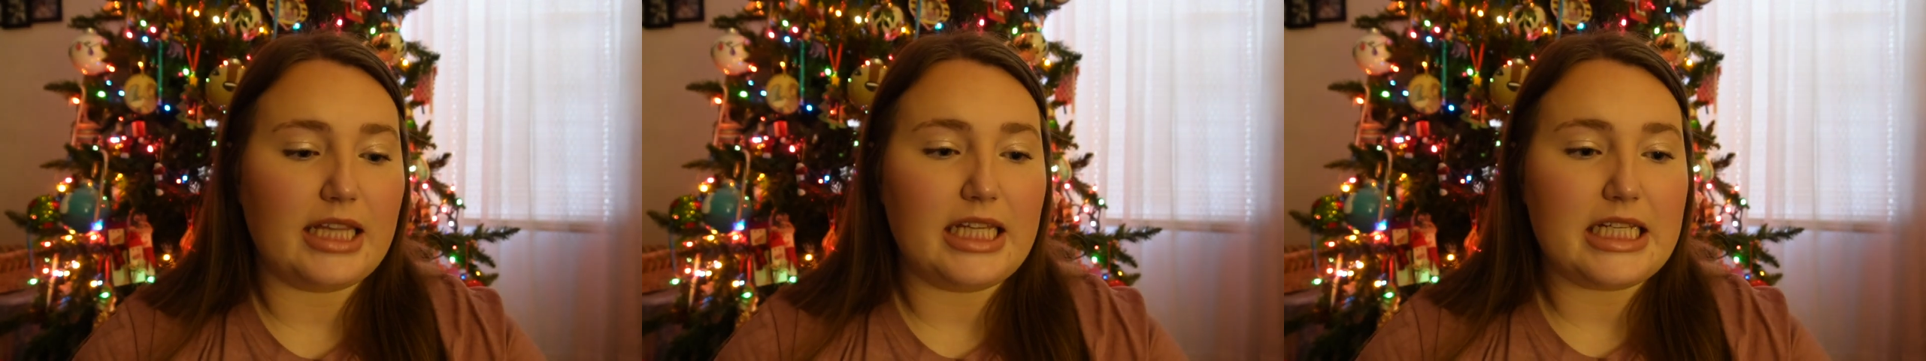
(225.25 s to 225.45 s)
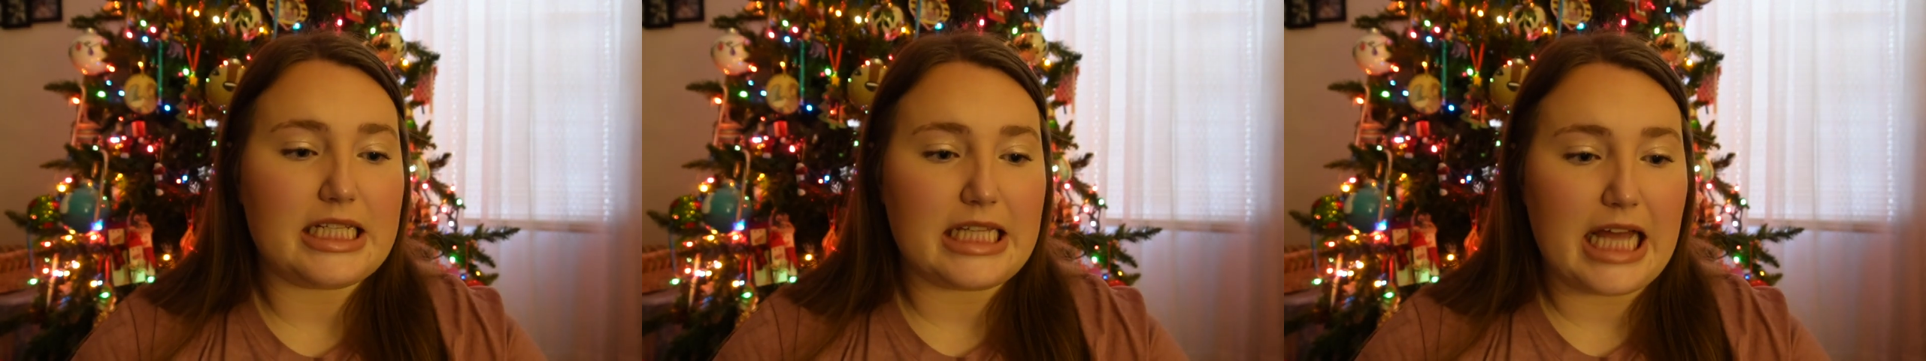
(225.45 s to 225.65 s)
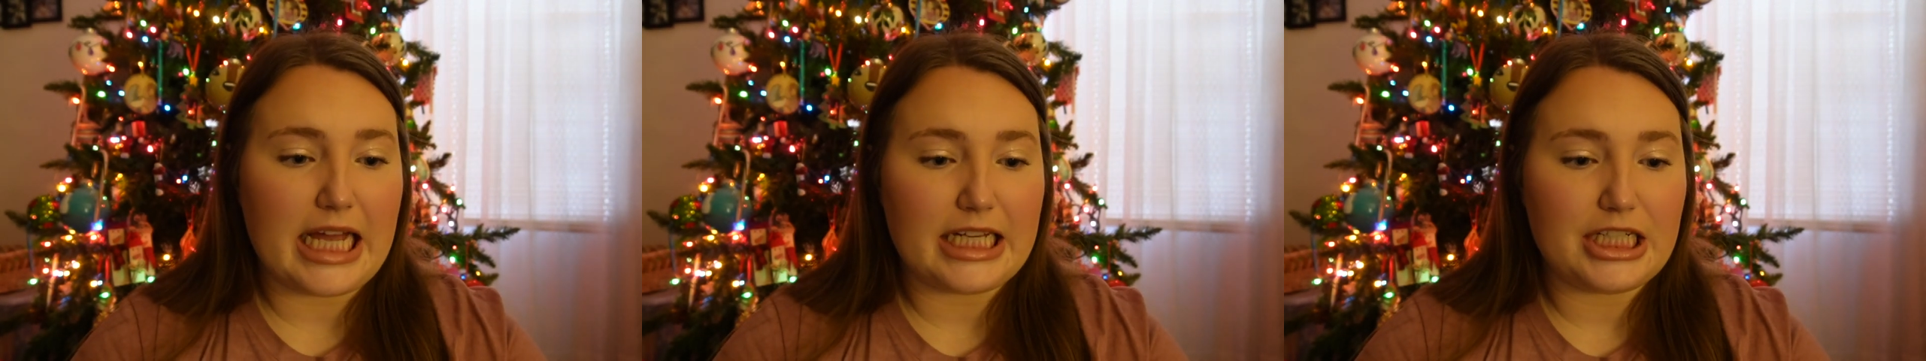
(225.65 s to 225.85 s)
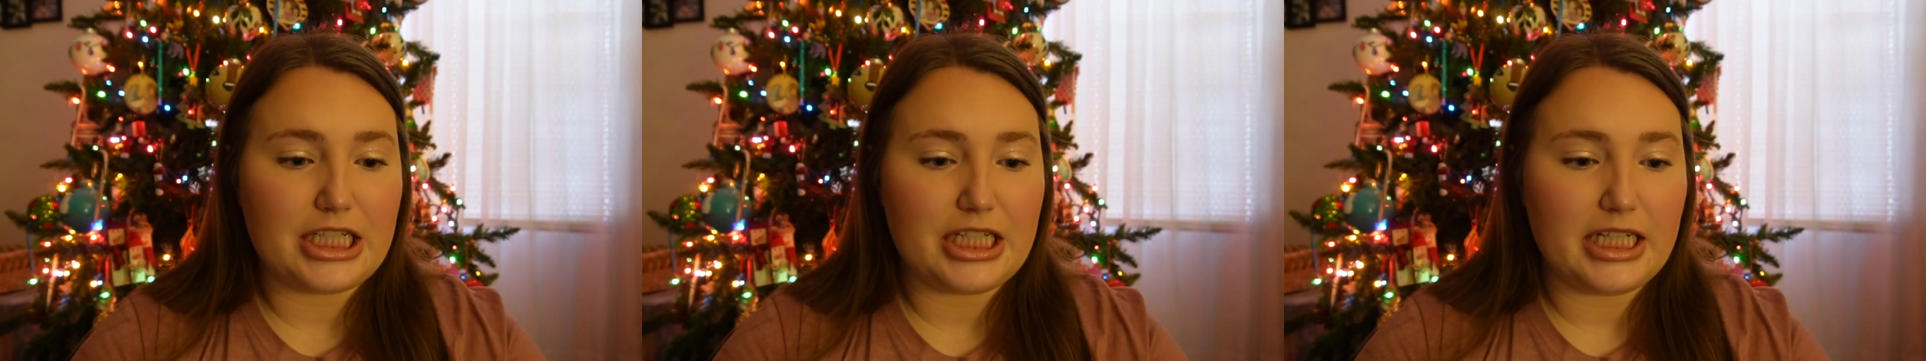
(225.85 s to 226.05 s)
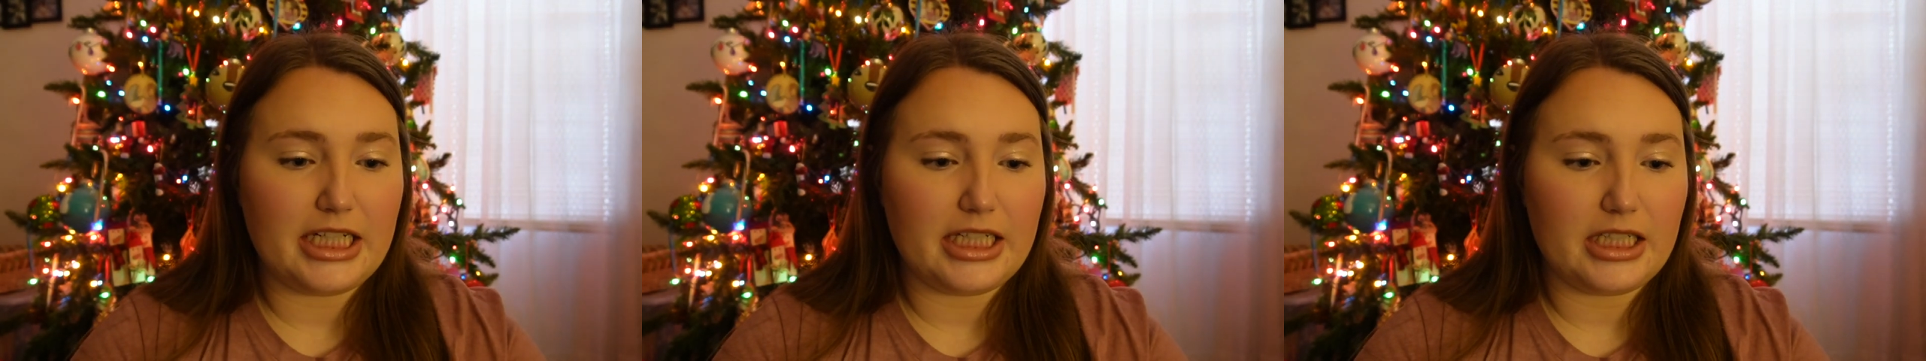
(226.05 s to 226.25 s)
this last
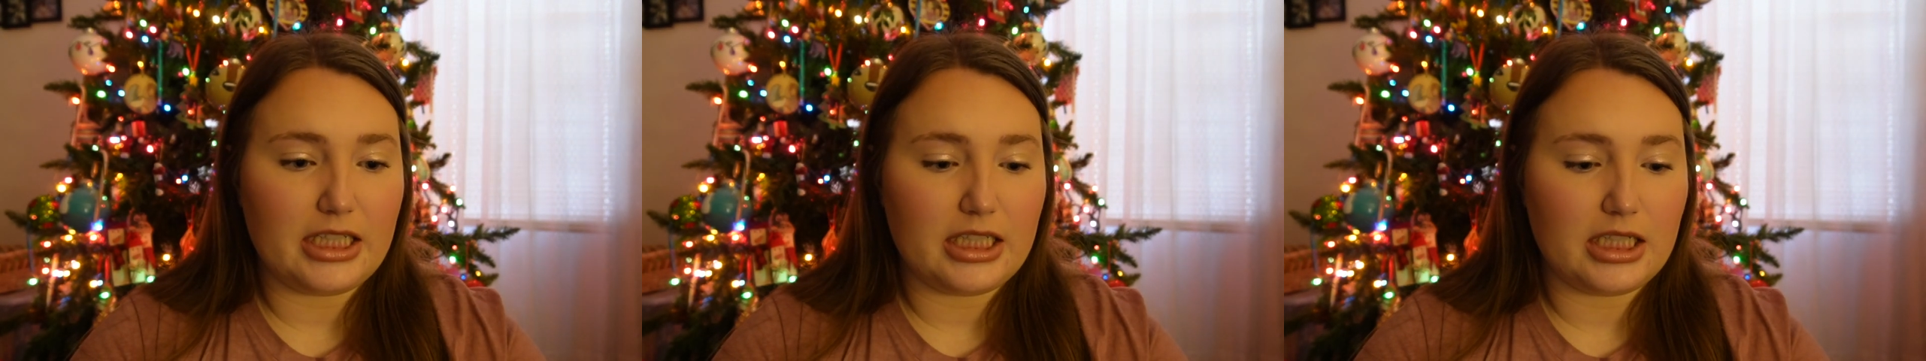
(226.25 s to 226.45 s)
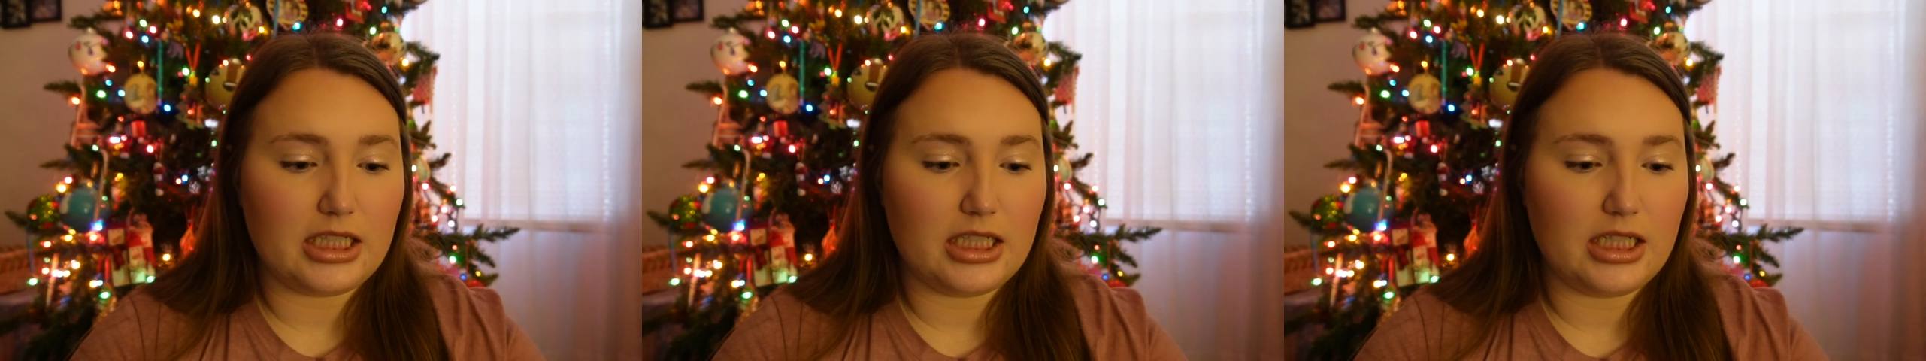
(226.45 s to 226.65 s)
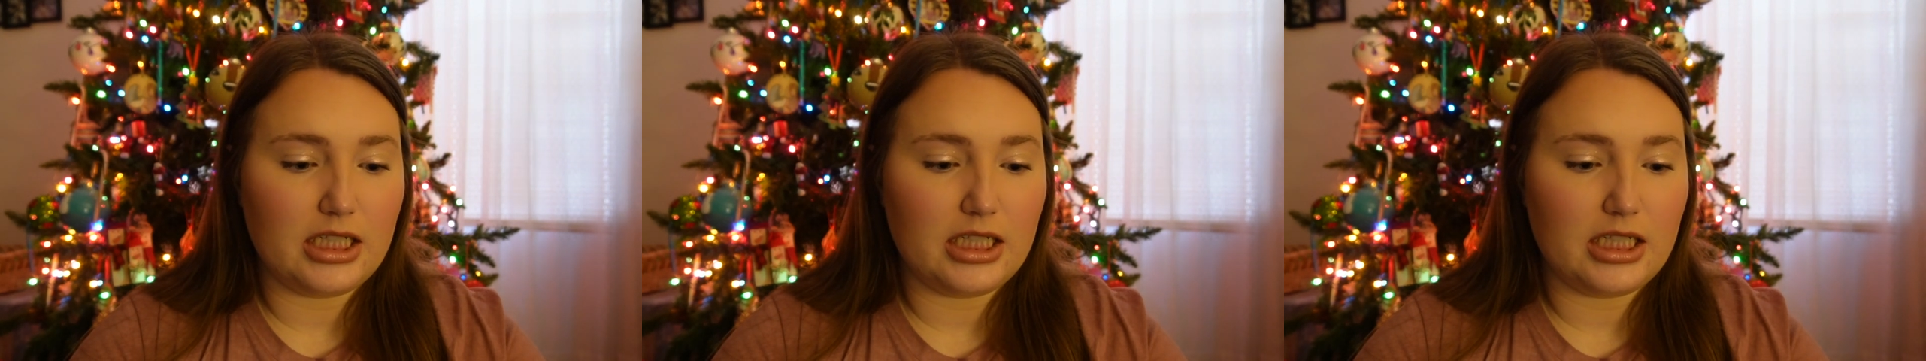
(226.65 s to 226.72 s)
year